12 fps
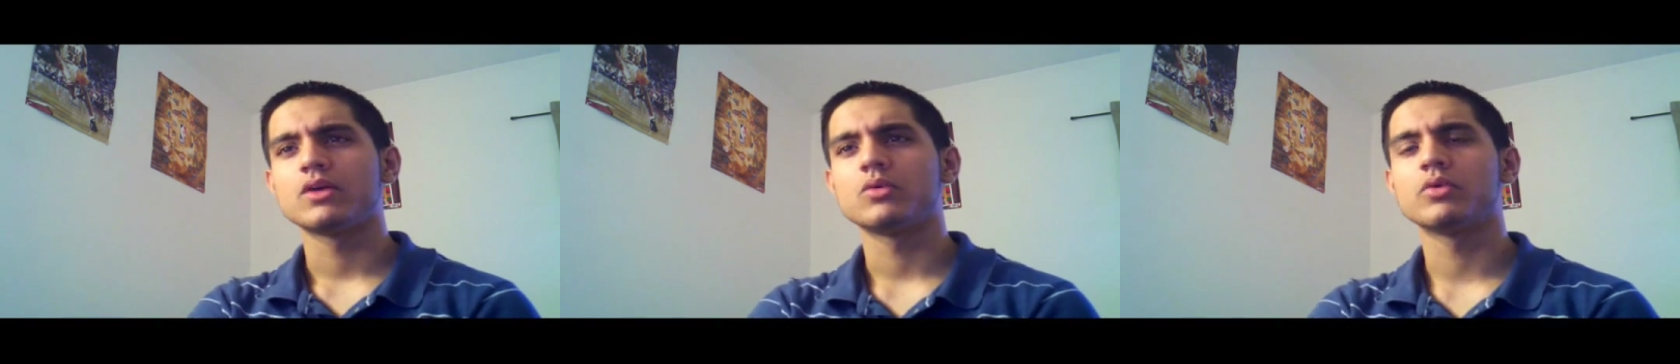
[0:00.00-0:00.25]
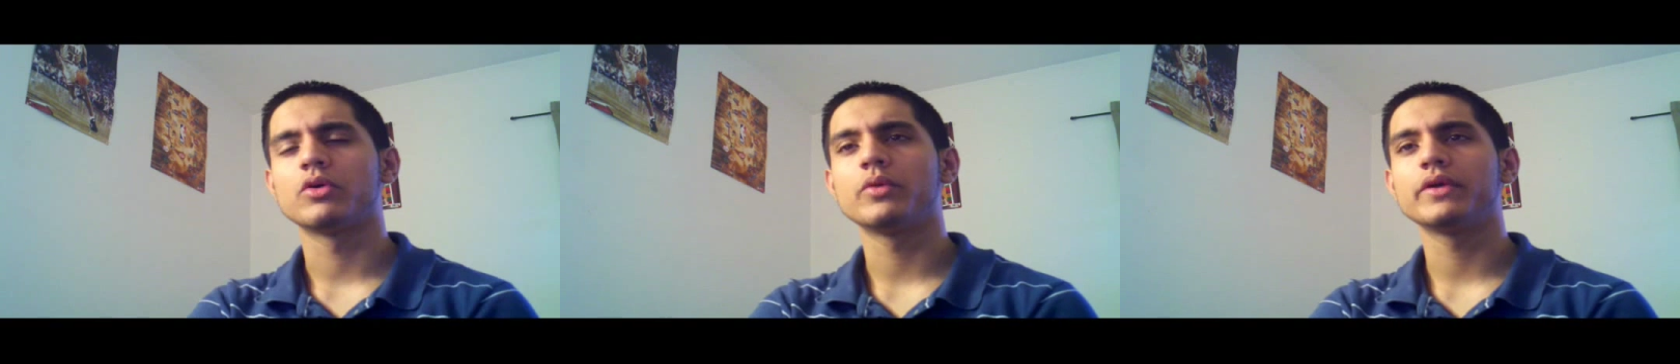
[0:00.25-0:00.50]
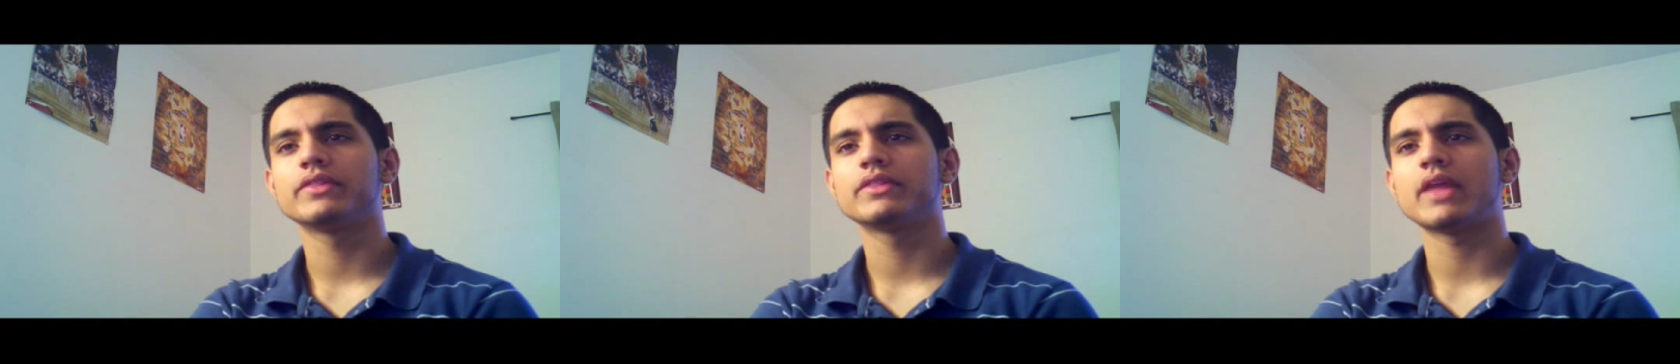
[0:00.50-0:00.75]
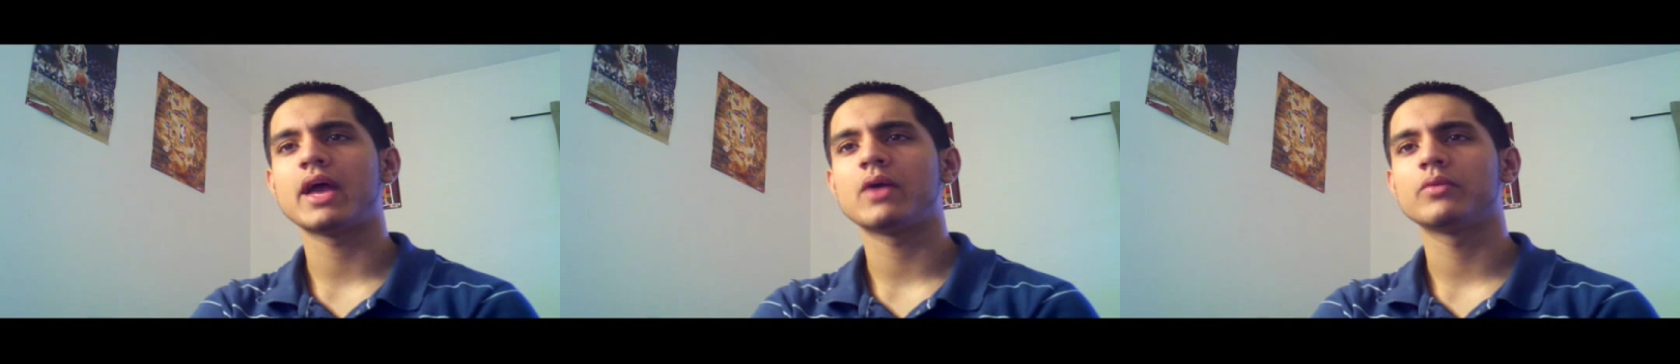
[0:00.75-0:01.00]
will
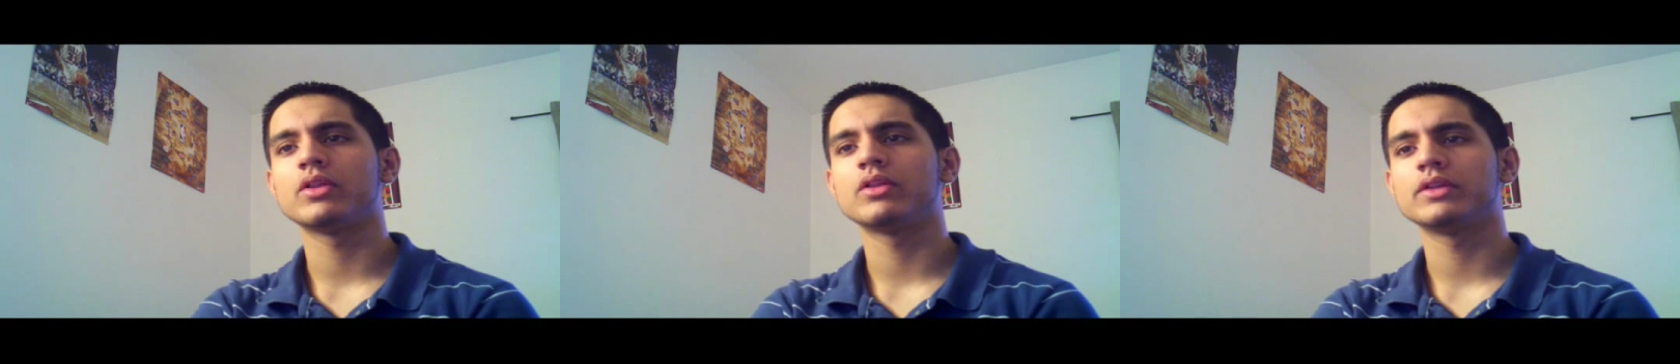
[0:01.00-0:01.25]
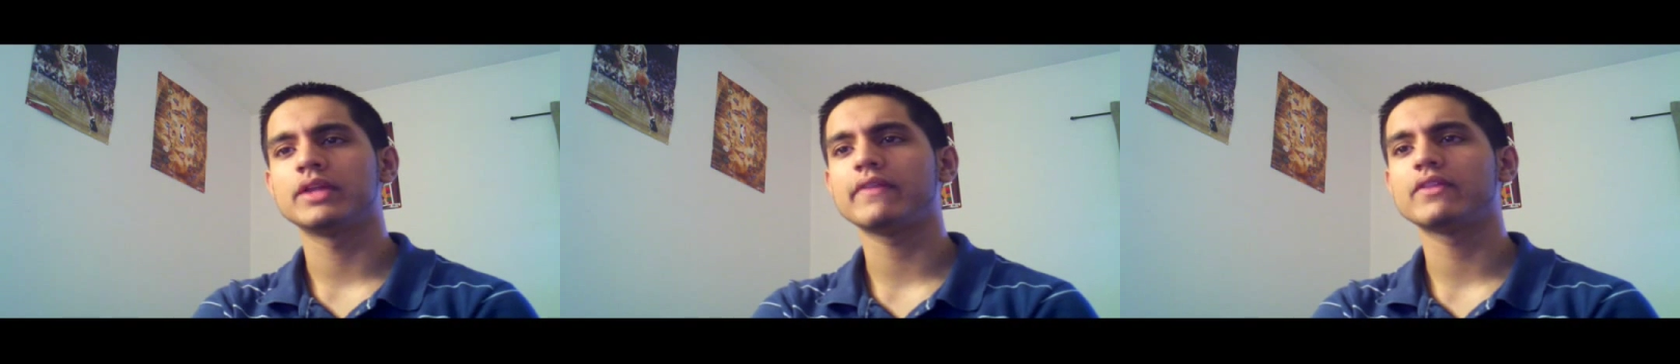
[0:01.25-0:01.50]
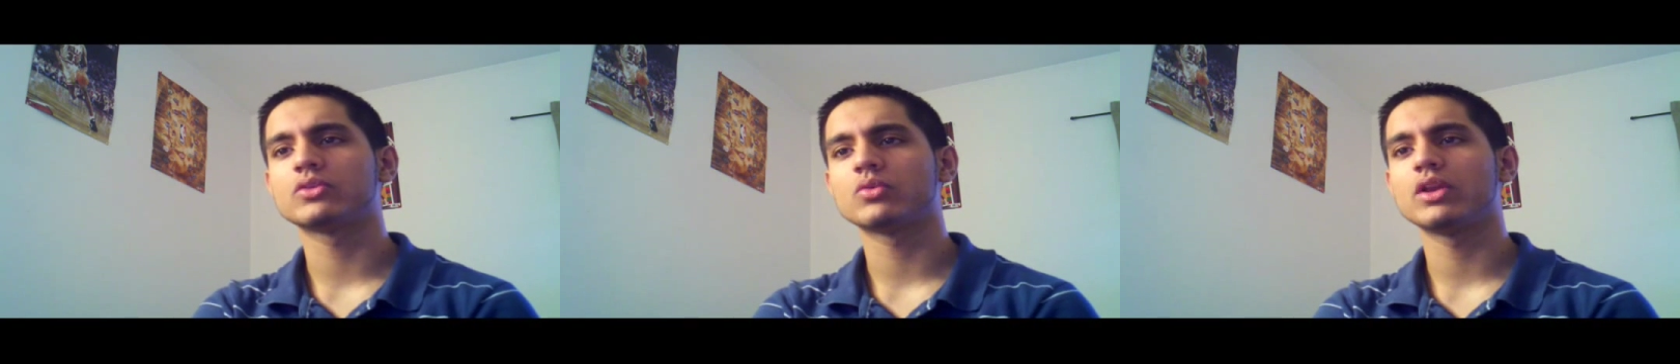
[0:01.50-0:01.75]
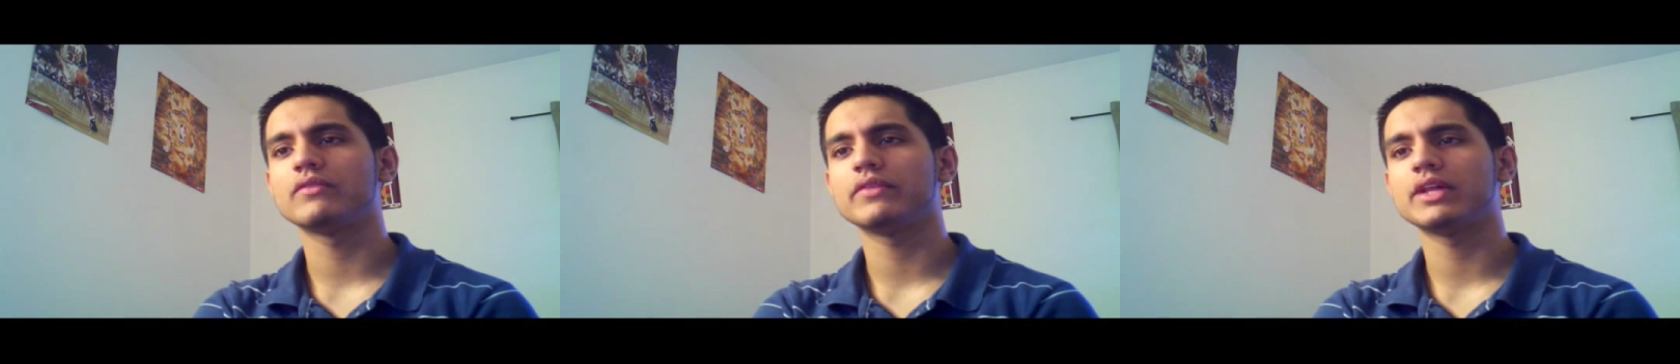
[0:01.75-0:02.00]
win and will get the $25